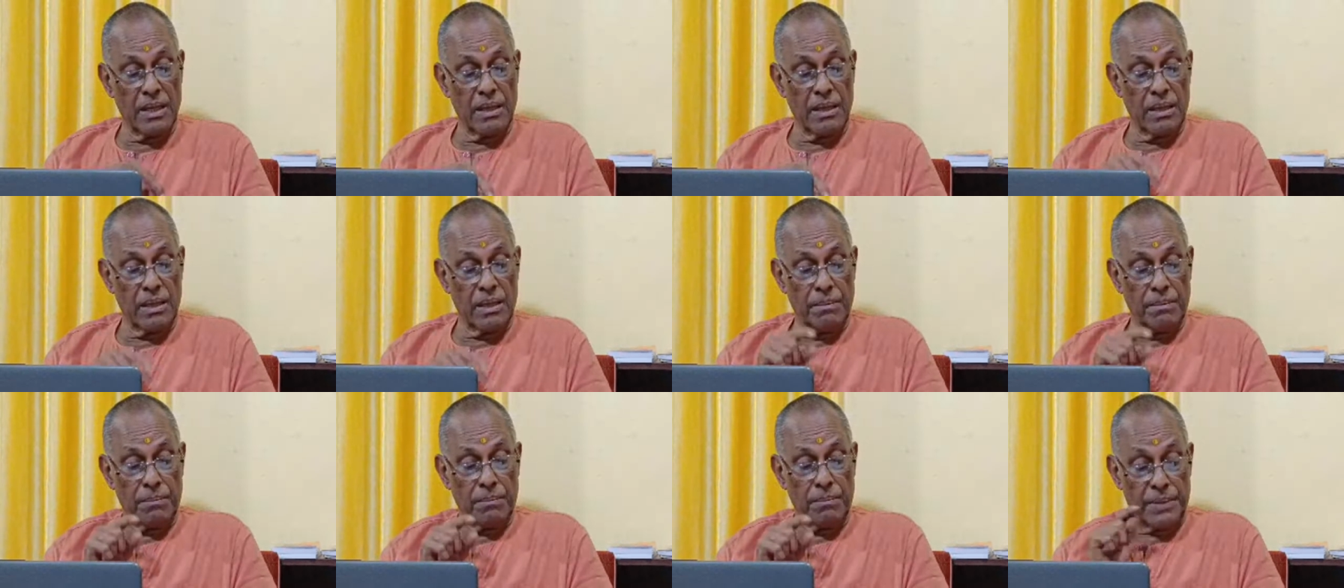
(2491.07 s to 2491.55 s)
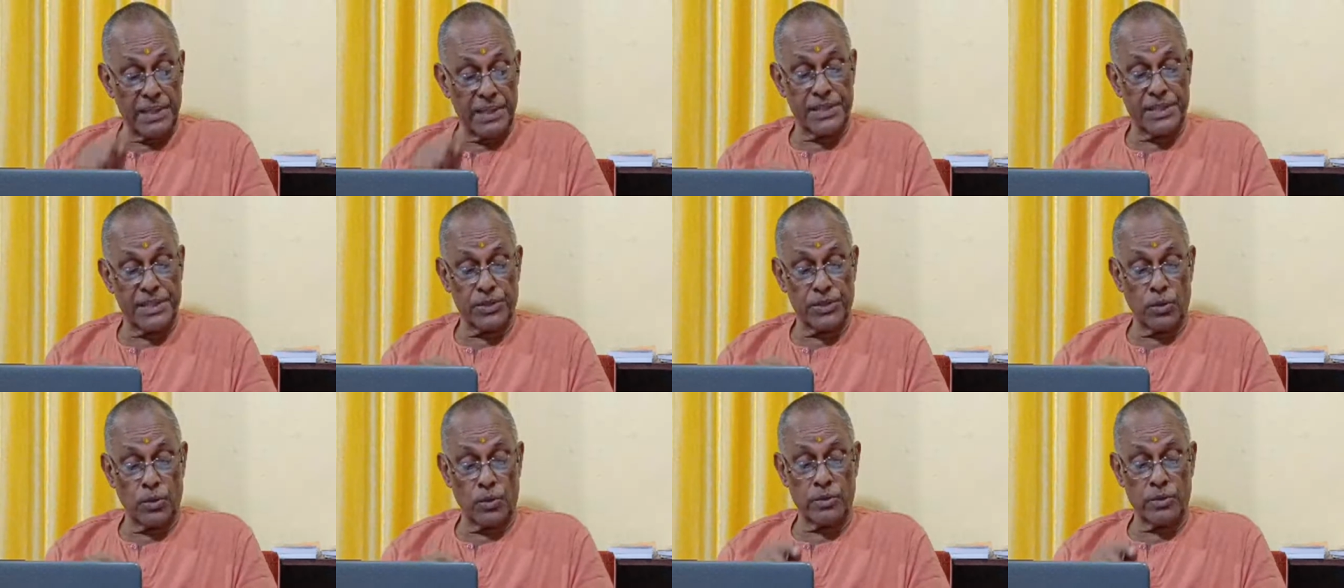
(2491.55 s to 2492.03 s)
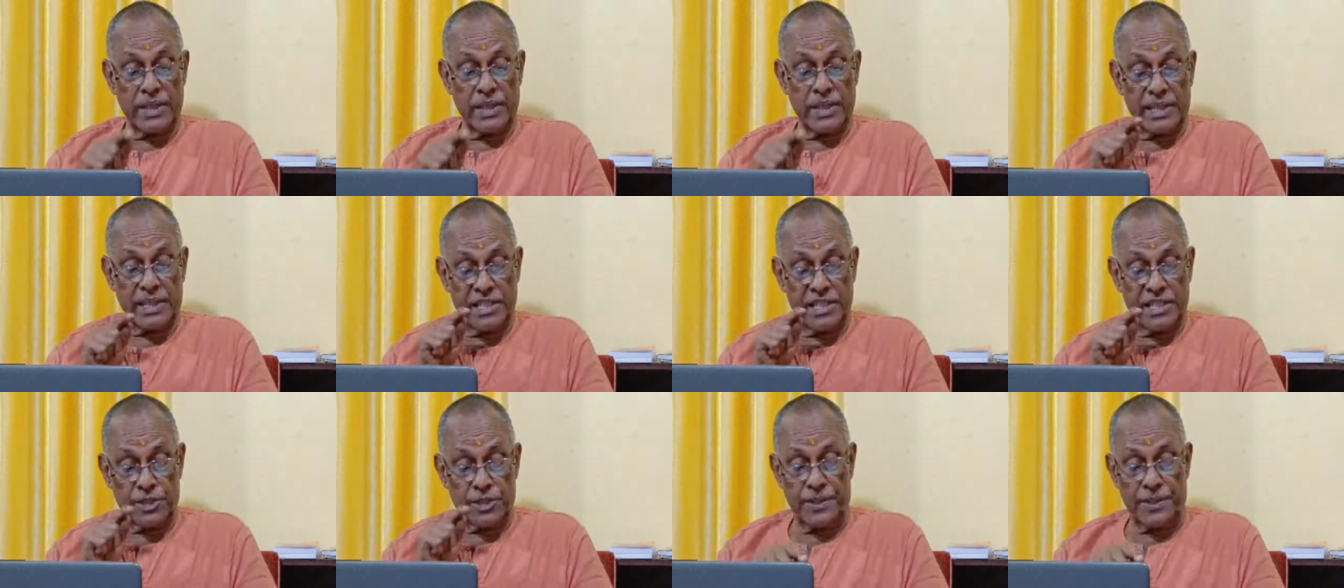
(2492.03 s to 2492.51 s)
please note that in
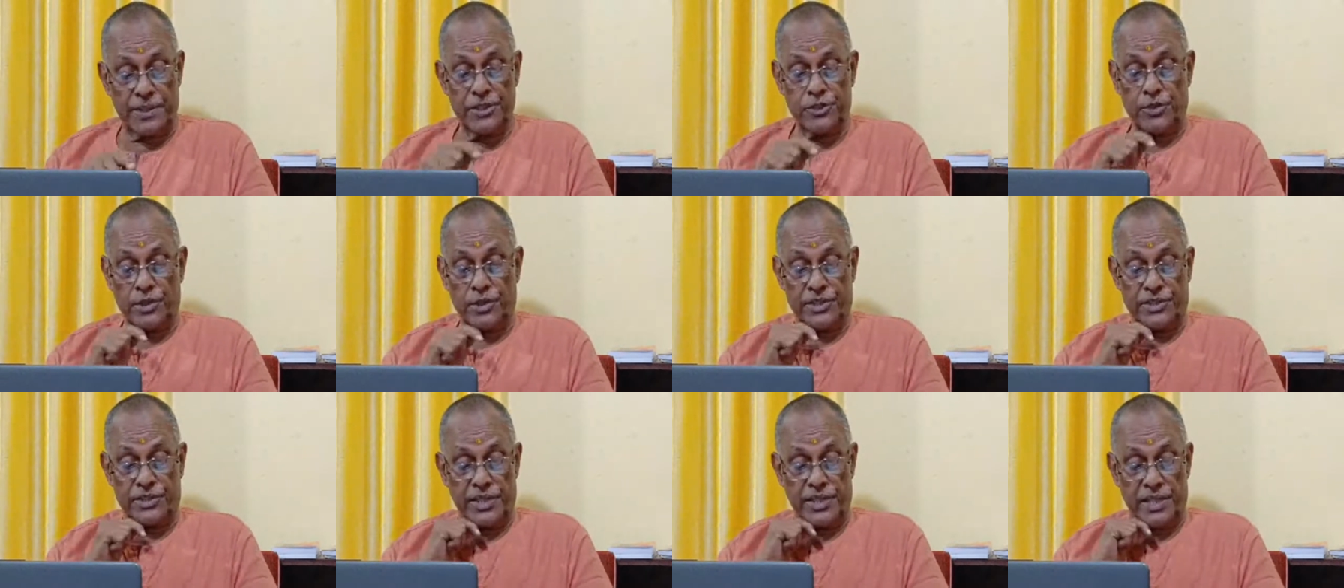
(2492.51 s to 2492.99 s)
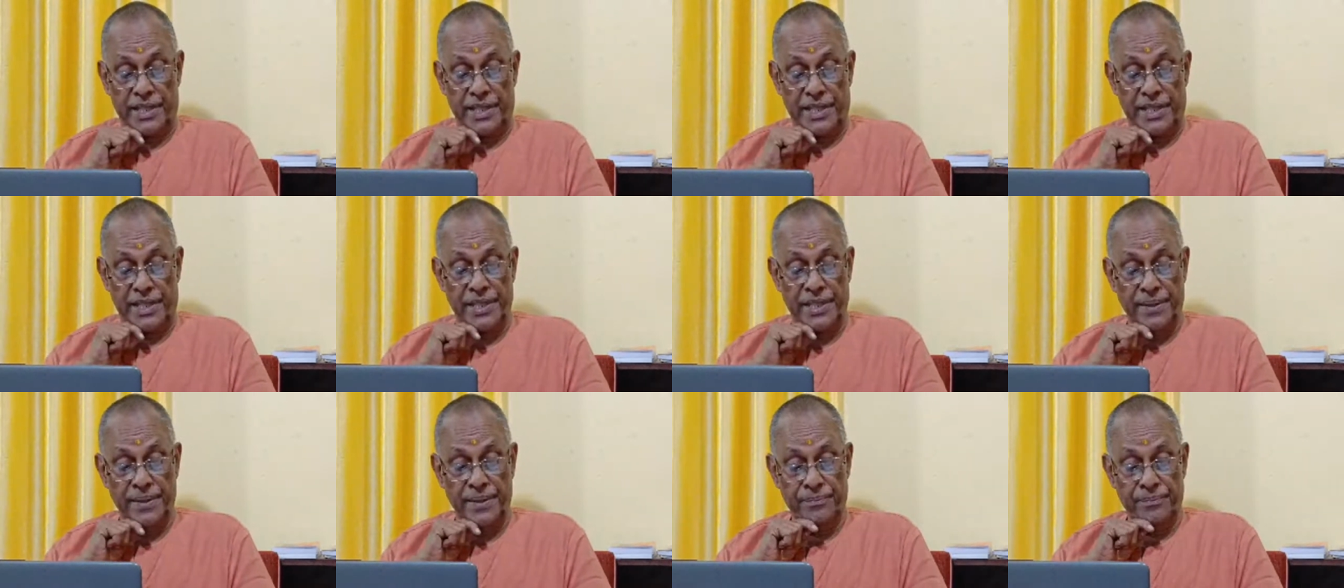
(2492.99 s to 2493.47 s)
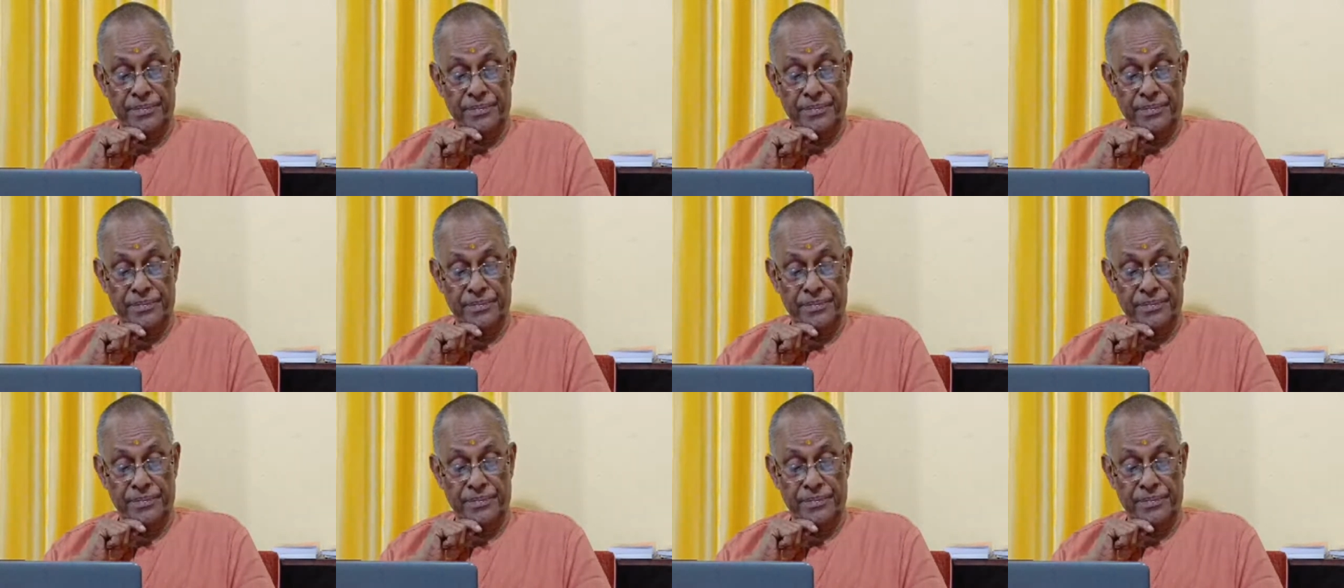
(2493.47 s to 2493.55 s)
the spiritual journey,